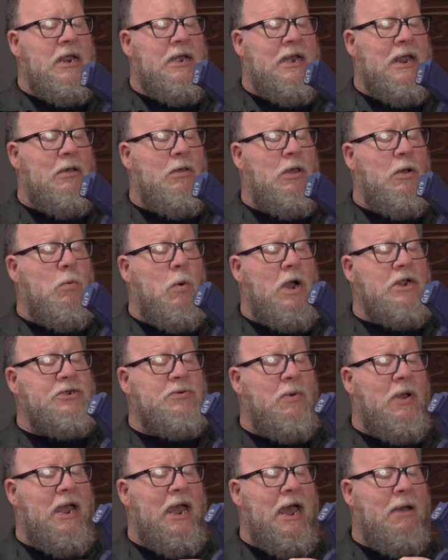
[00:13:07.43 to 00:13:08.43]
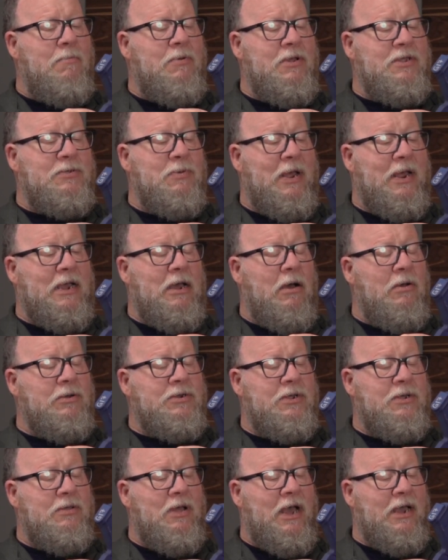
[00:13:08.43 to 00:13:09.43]
Now watch what happens if I go
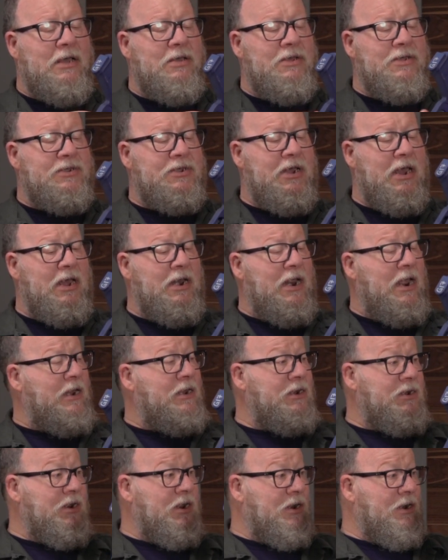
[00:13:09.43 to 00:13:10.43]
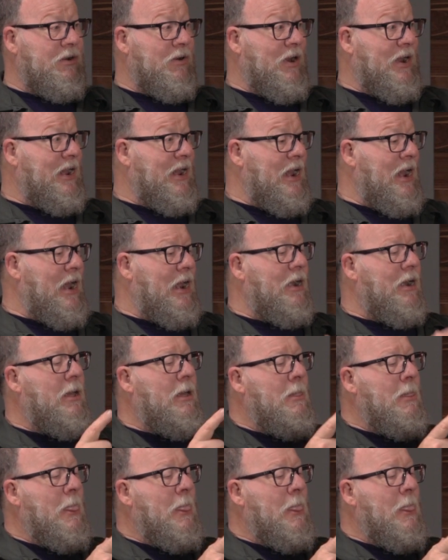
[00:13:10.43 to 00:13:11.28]
to, like, let's say an 8 to 10 degree cant.